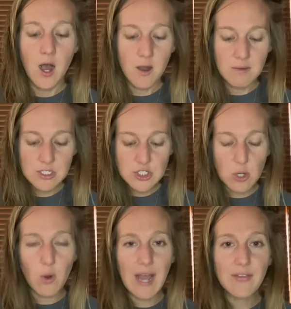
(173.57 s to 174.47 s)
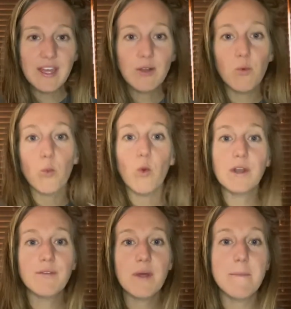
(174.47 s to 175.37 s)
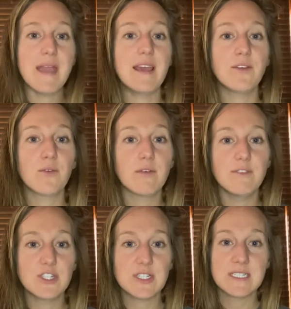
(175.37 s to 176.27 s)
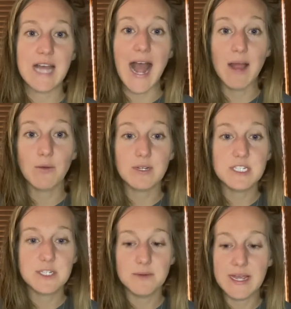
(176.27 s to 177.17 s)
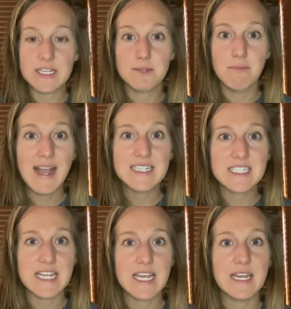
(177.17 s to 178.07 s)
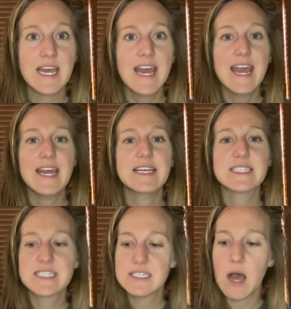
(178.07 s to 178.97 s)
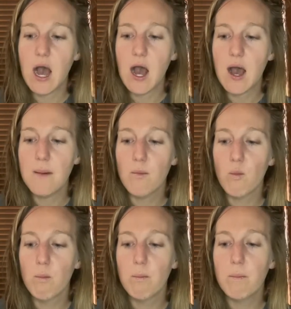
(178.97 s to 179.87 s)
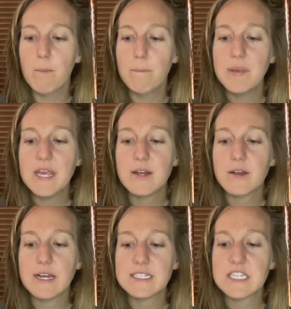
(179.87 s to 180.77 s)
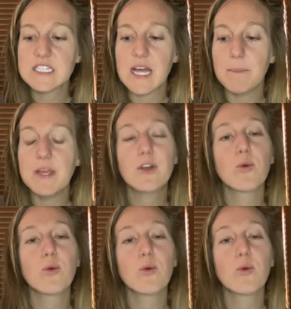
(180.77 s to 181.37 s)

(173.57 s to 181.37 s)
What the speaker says: So I think one of the main revisions that I'm going to make to my scene is it says that Peter